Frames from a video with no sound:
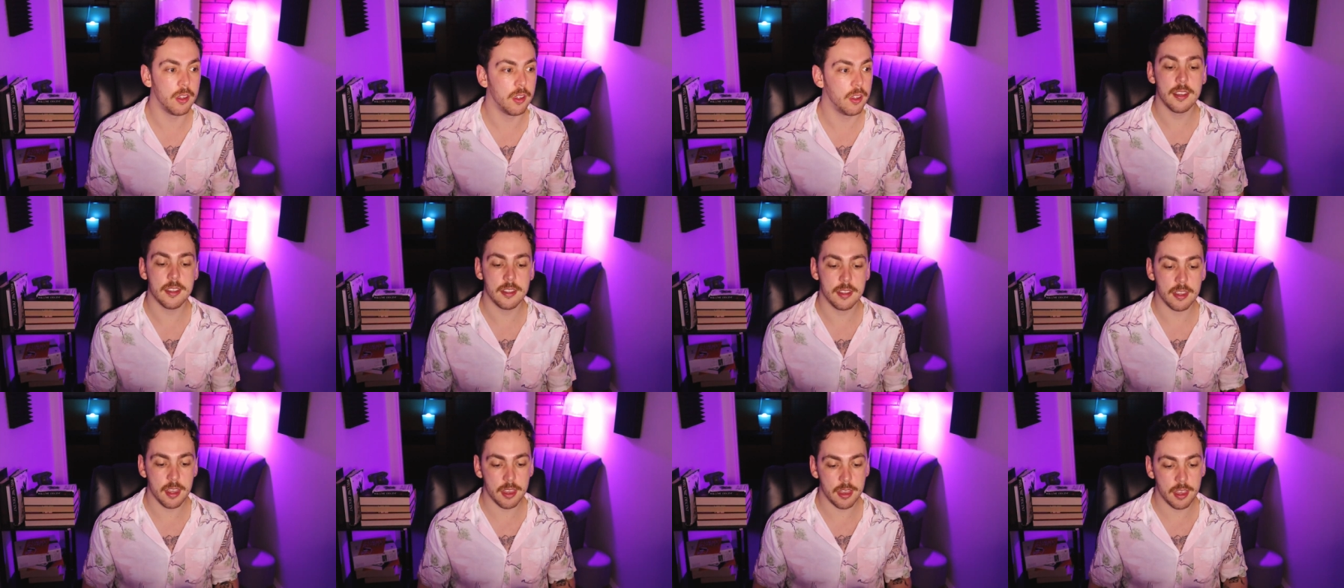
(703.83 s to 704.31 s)

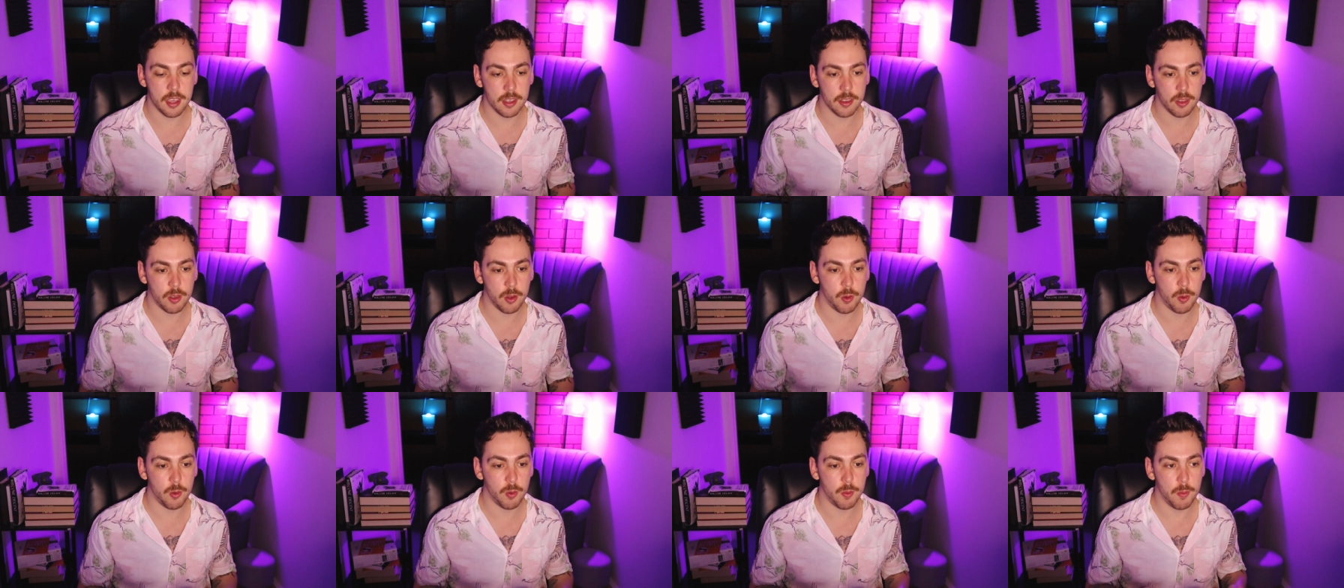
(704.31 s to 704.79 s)
Here's the
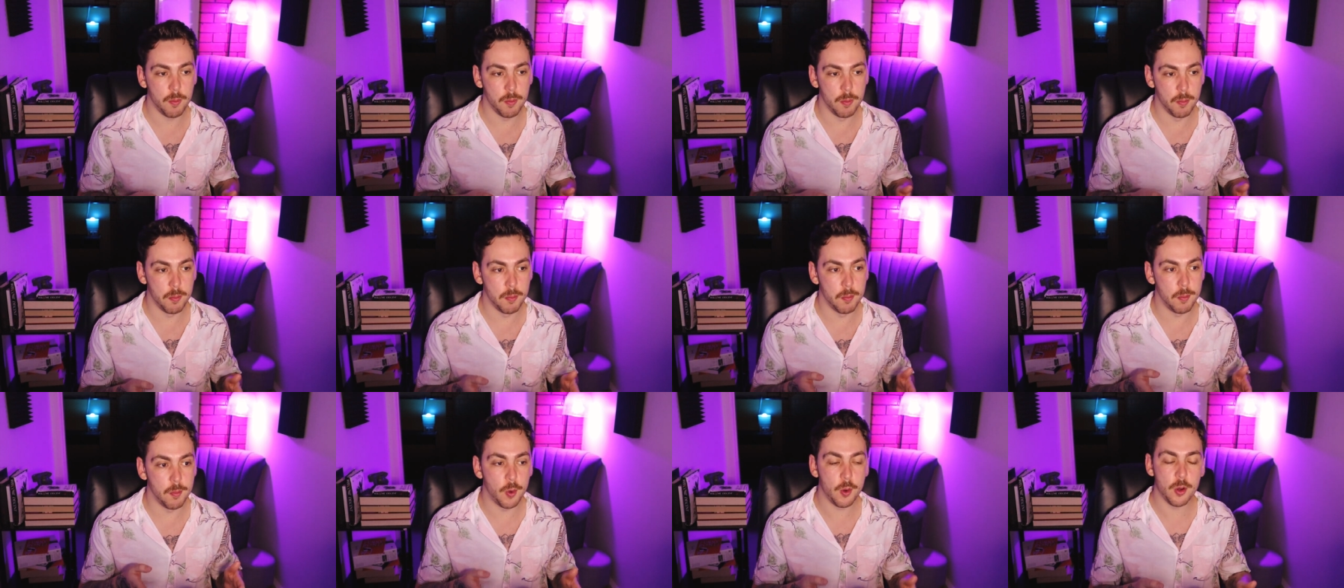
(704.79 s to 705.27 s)
thing though,
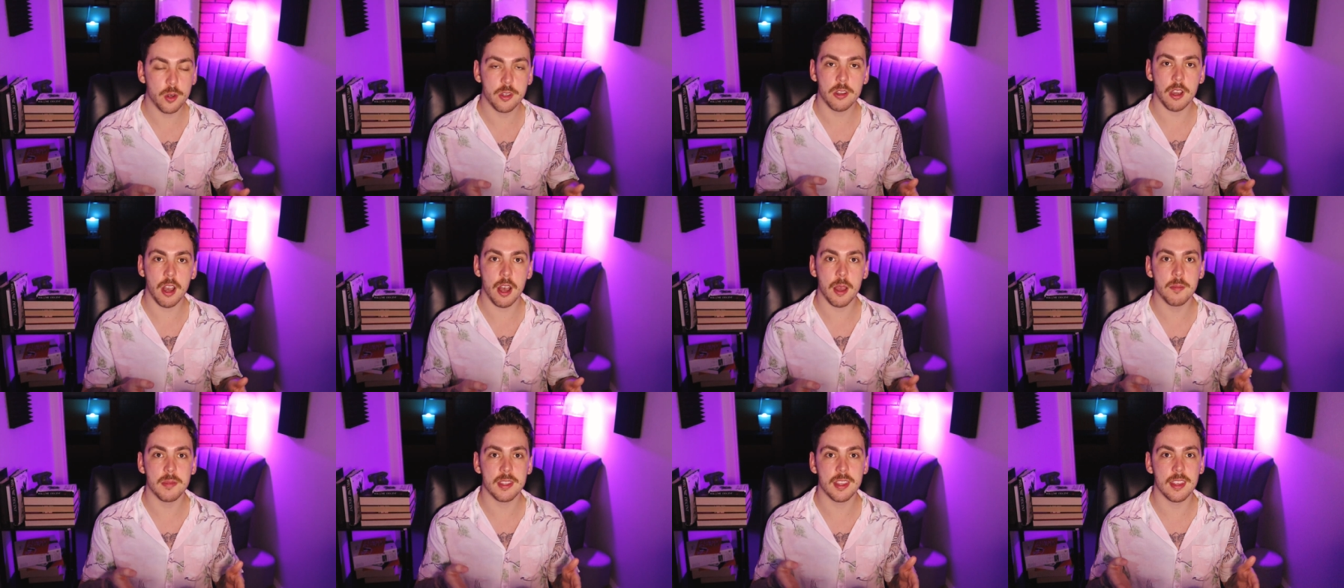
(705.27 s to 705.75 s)
more
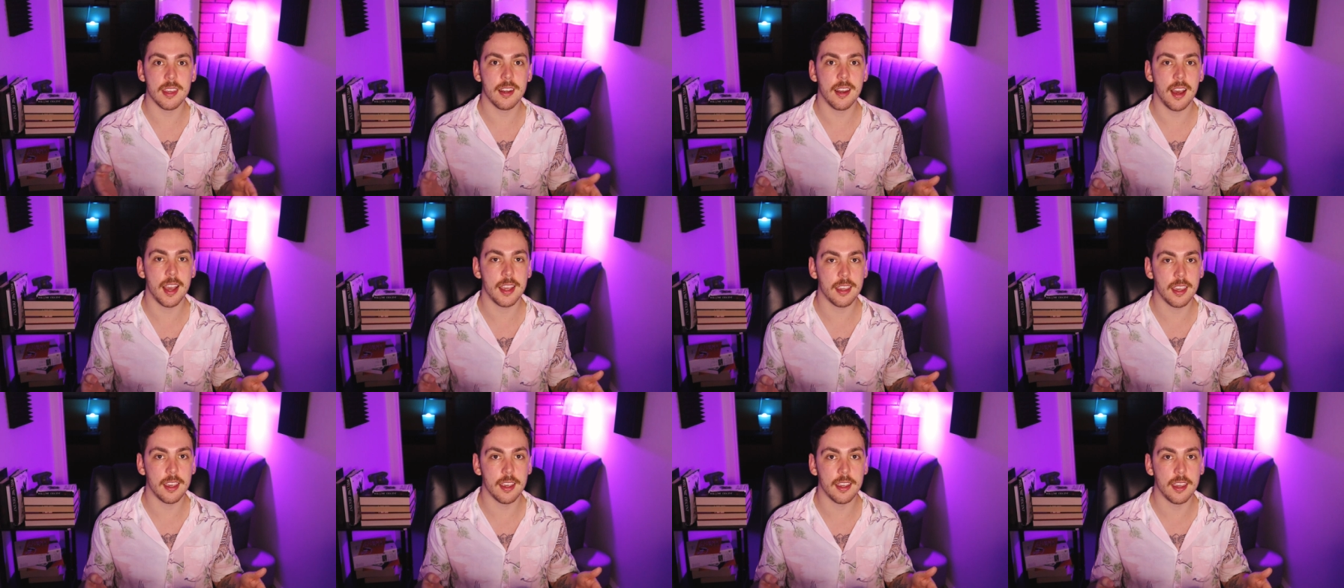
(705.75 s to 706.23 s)
times than
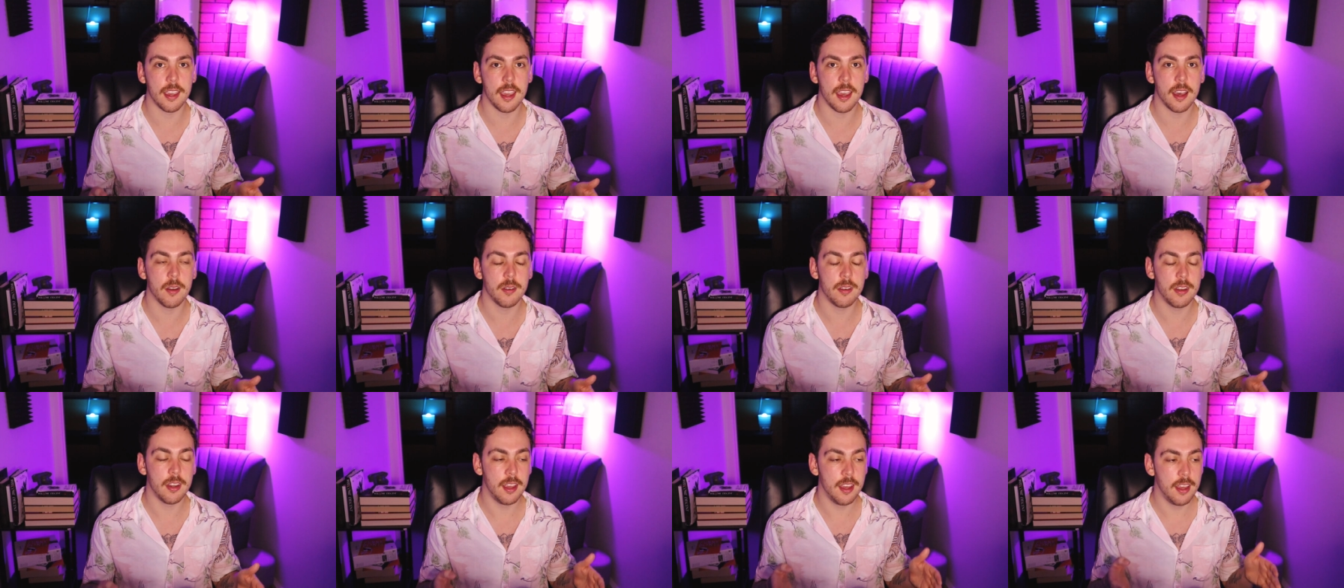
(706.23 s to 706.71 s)
I can
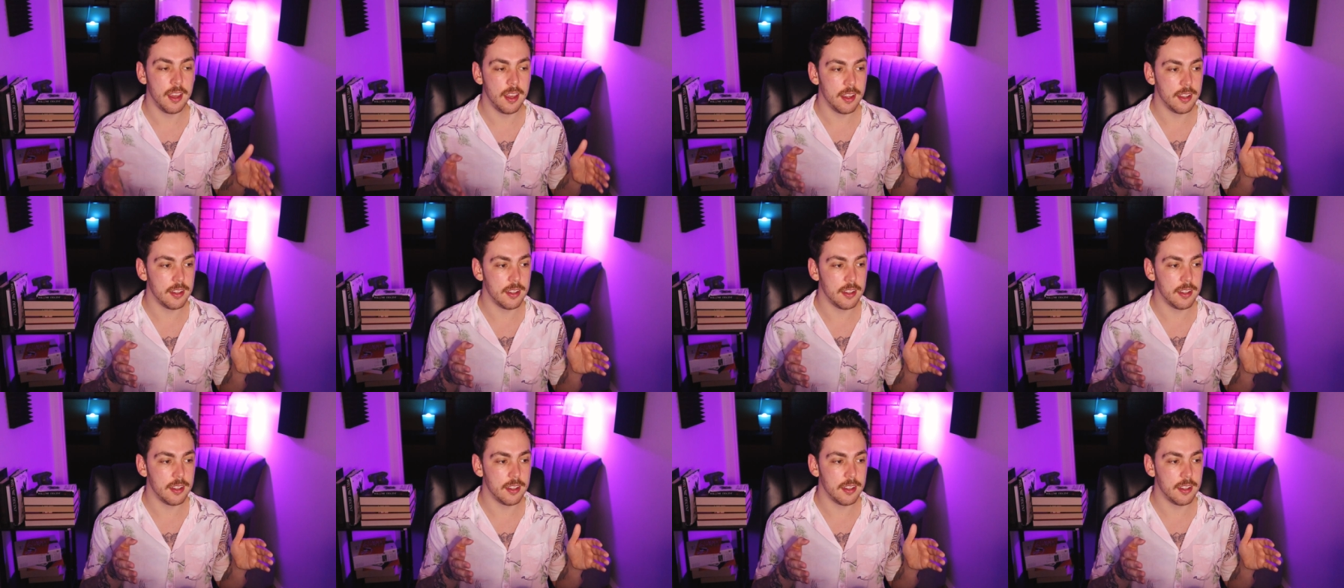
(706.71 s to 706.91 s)
count,